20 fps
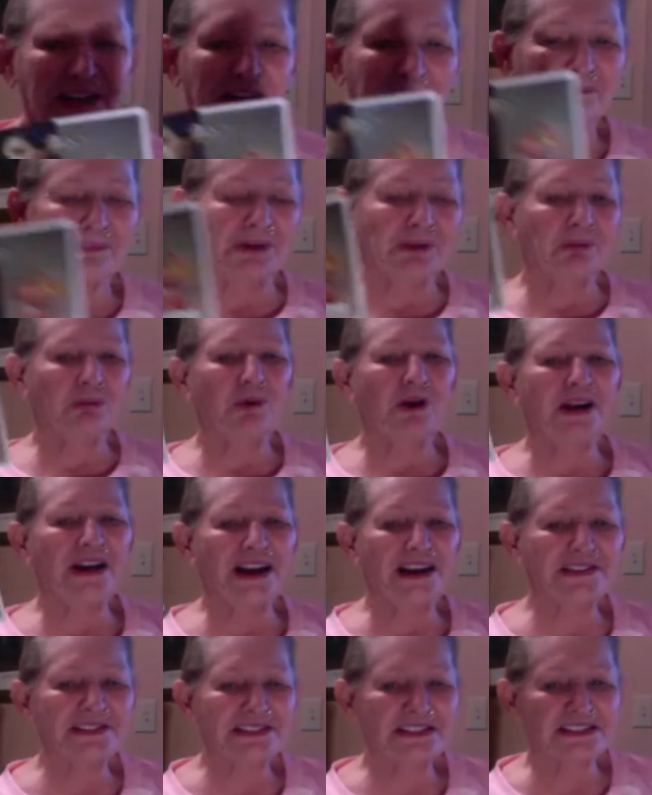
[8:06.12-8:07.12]
But what
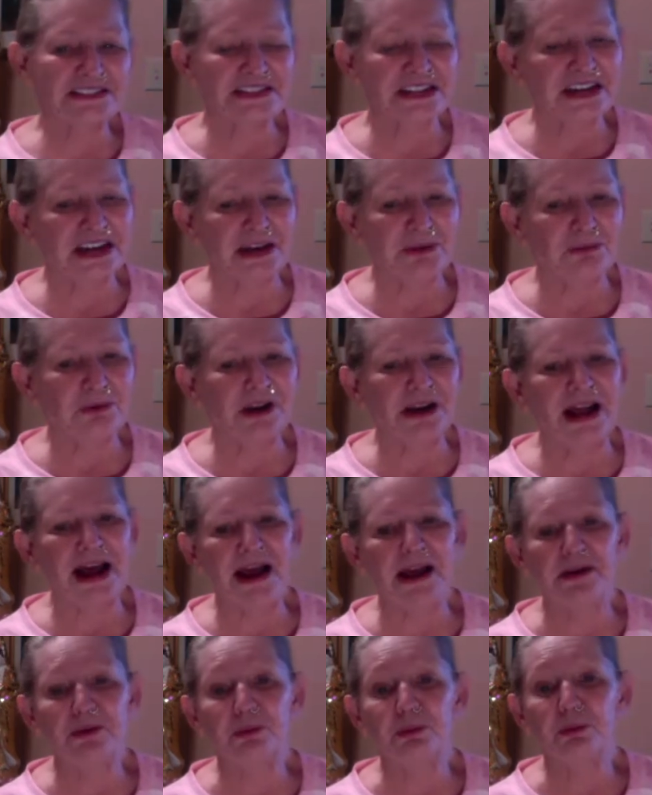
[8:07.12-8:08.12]
I see when
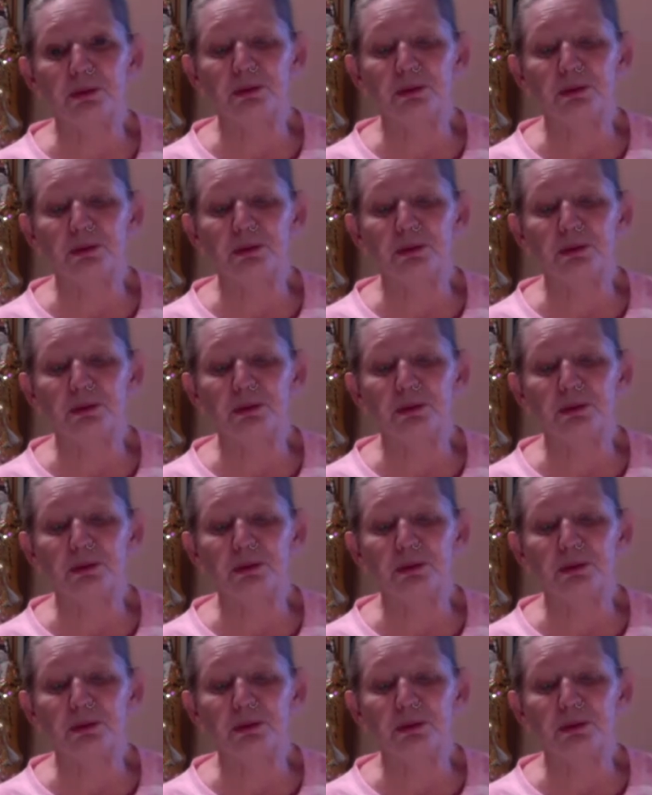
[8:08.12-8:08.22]
I